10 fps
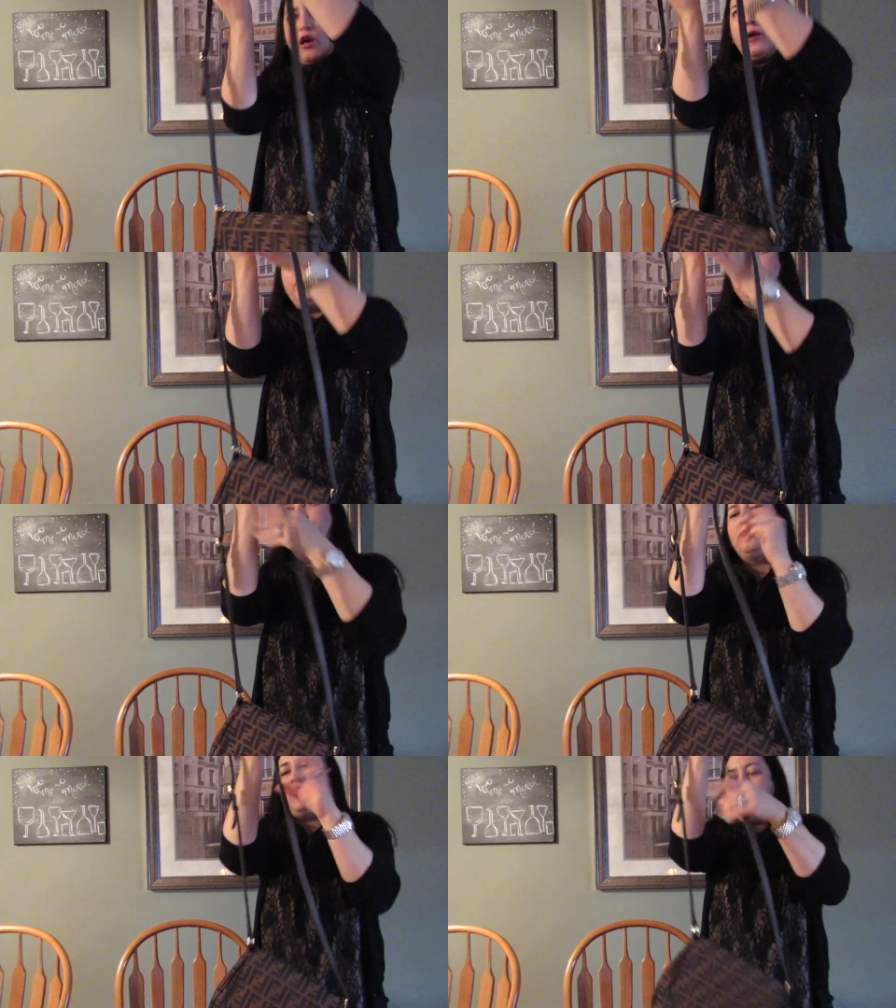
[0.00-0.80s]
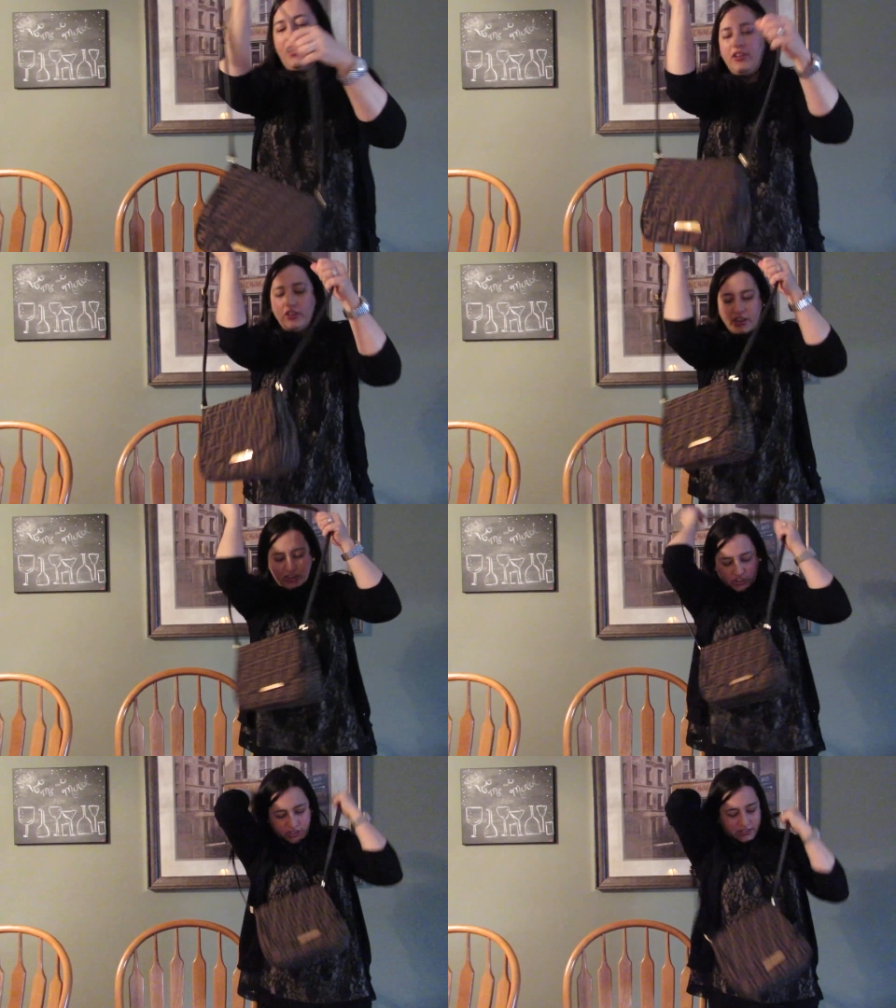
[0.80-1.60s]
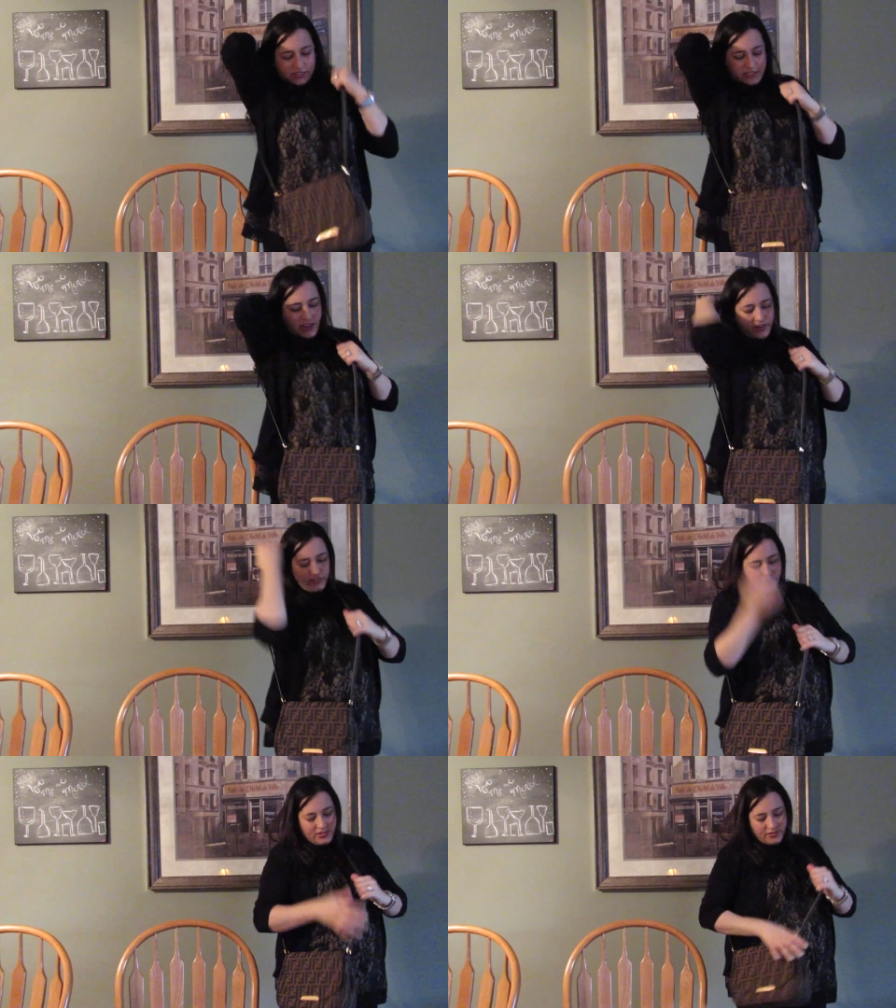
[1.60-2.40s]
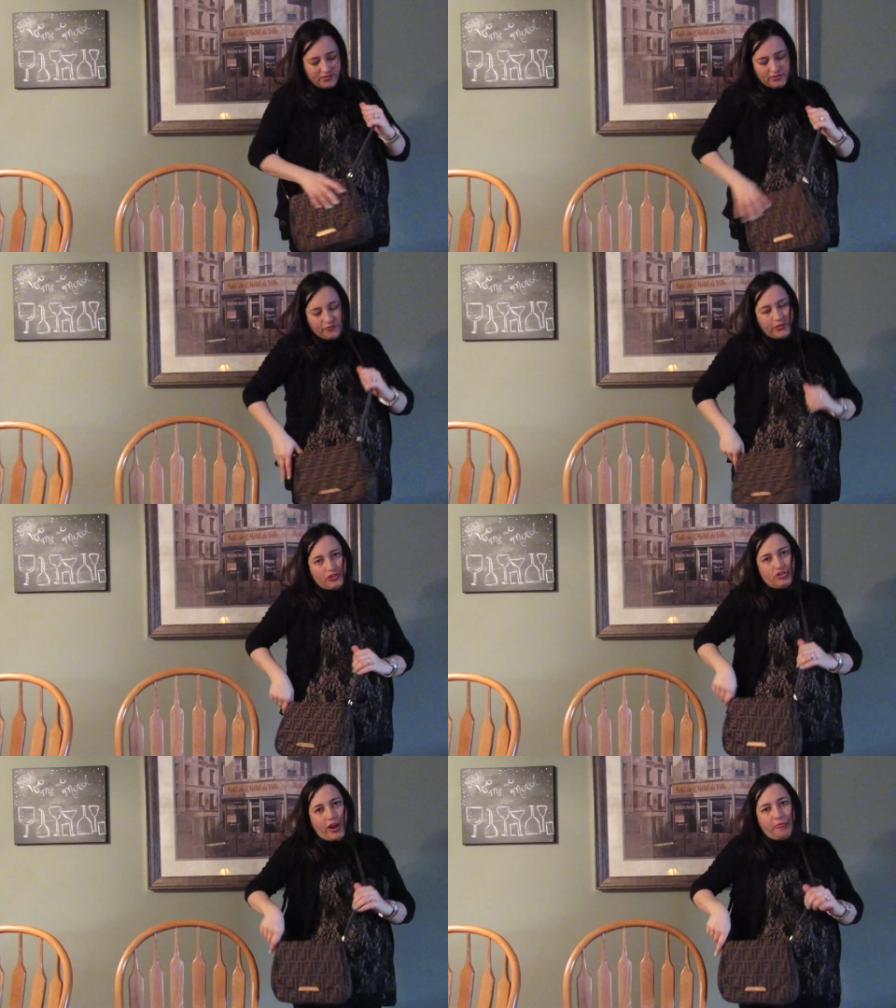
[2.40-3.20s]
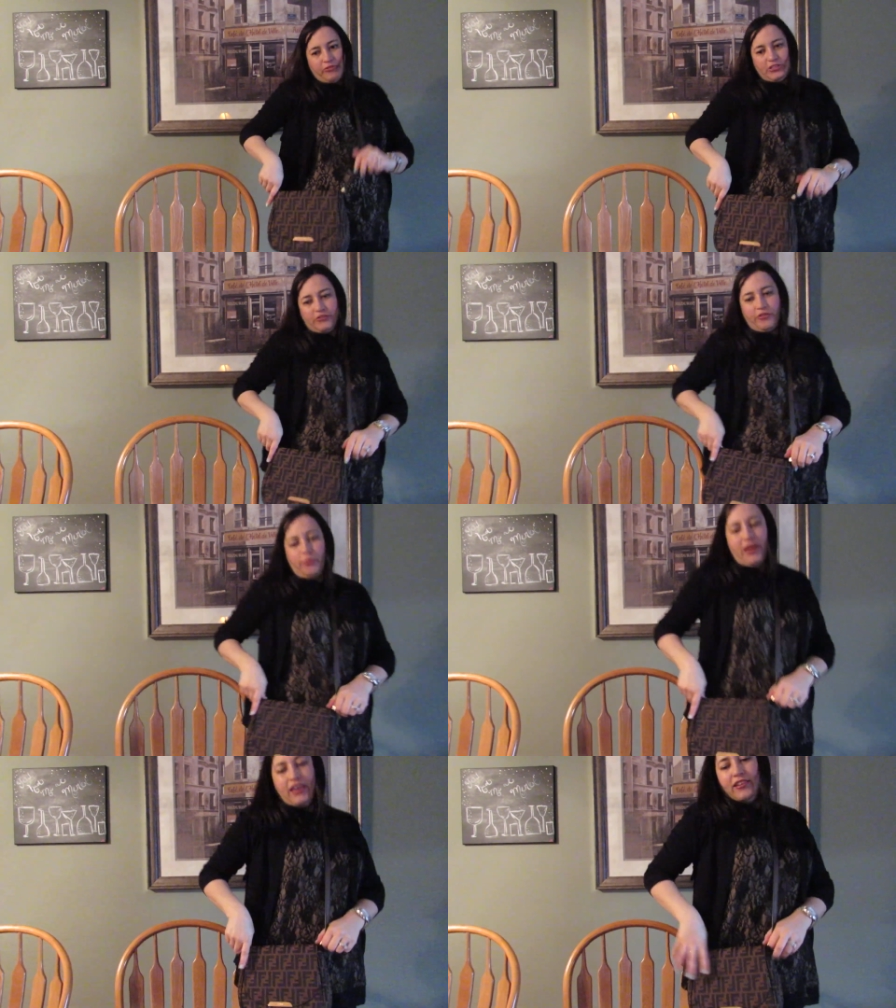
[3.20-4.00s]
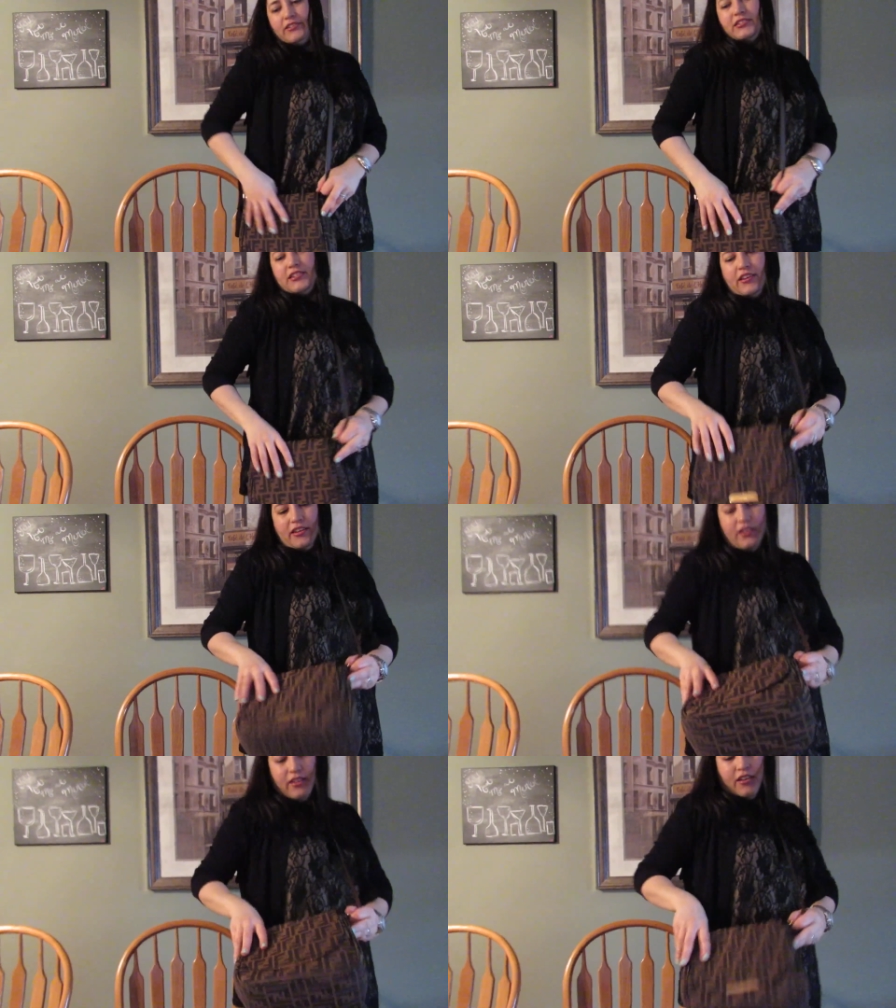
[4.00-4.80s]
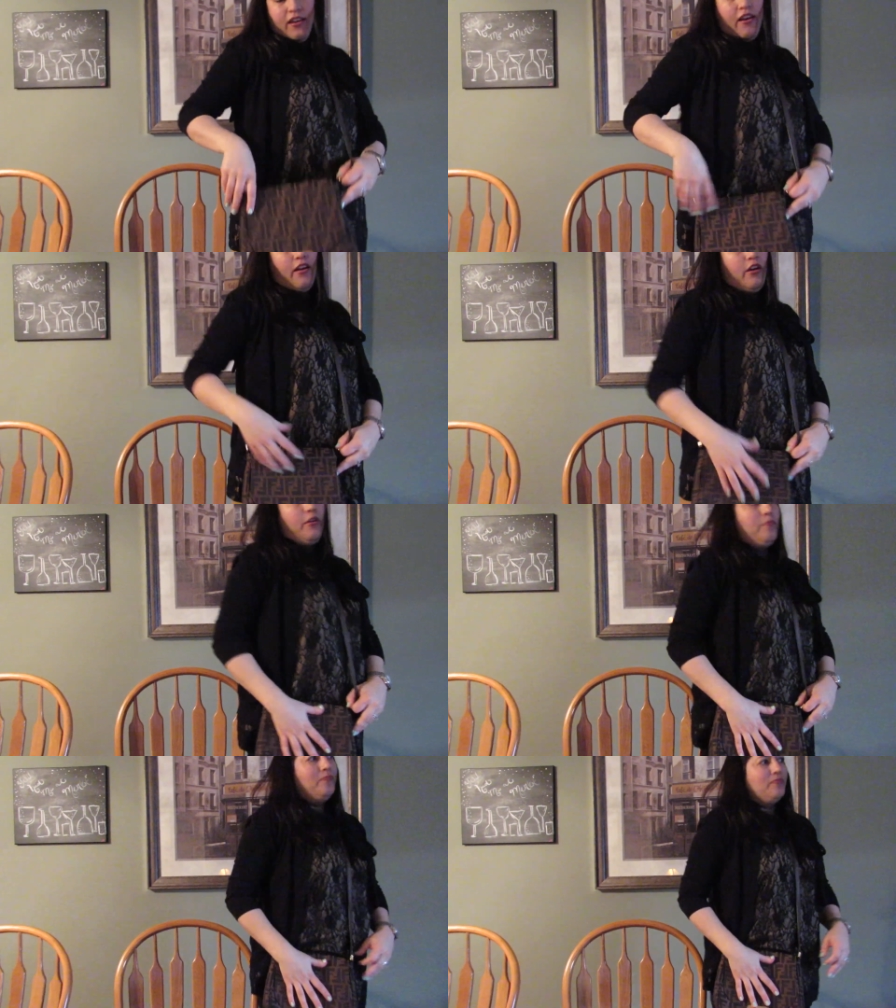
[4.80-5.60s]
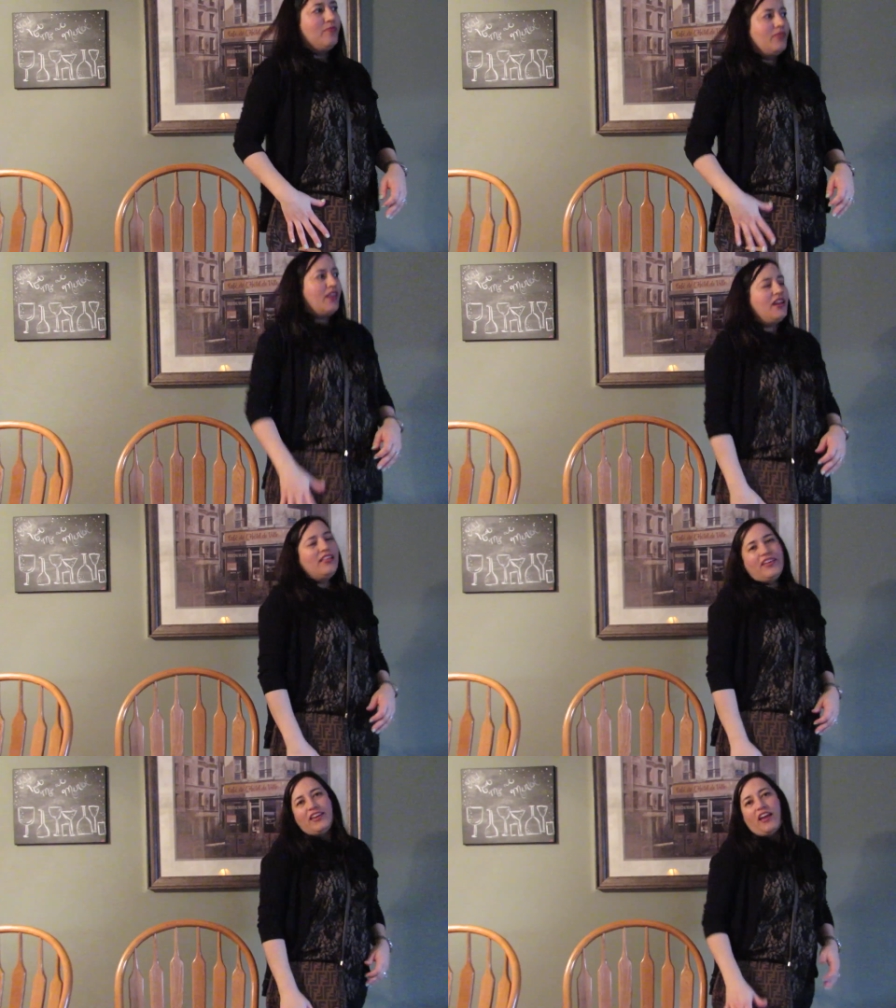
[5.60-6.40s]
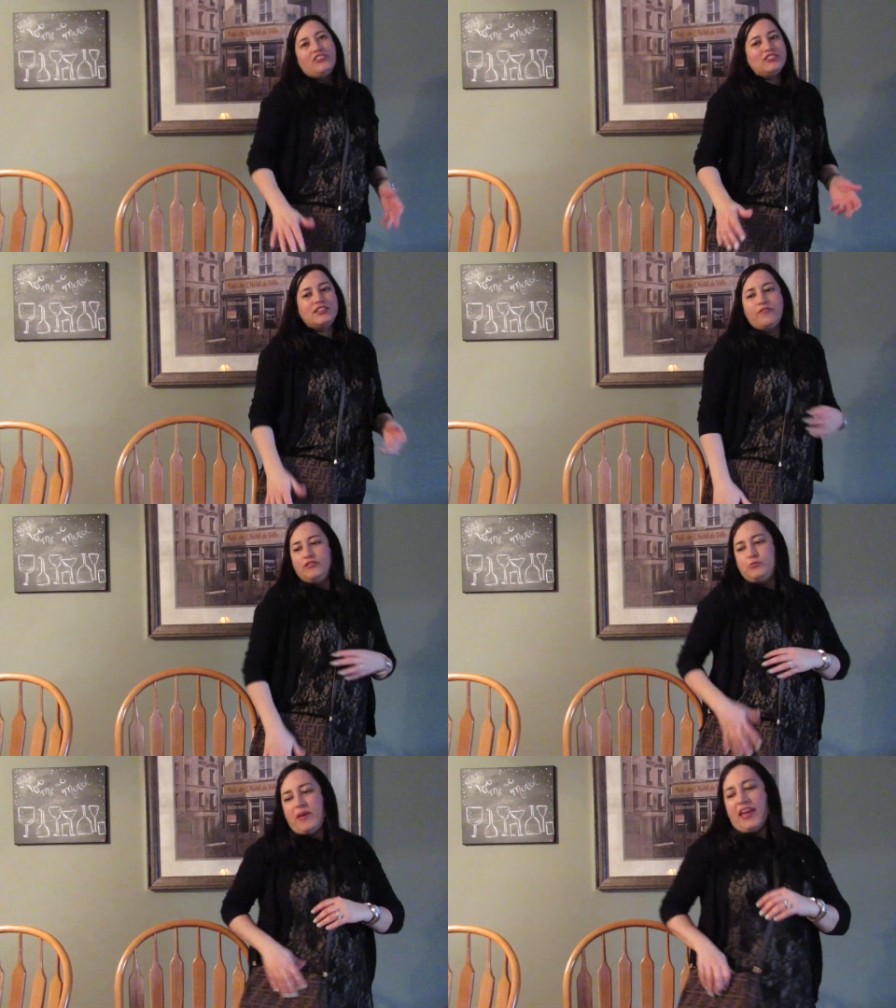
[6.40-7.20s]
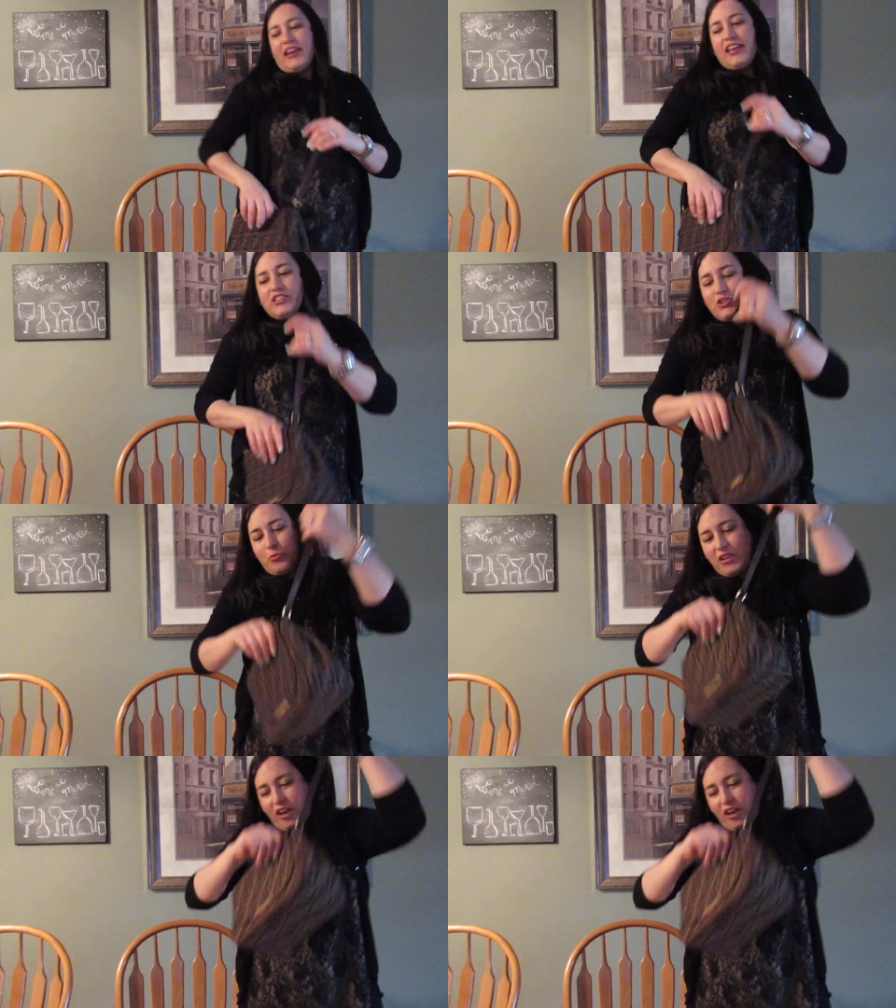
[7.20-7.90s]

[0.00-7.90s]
Um, and you can adjust the settings for the strap for different ways. Um, and I like, I just love this bag and I get so many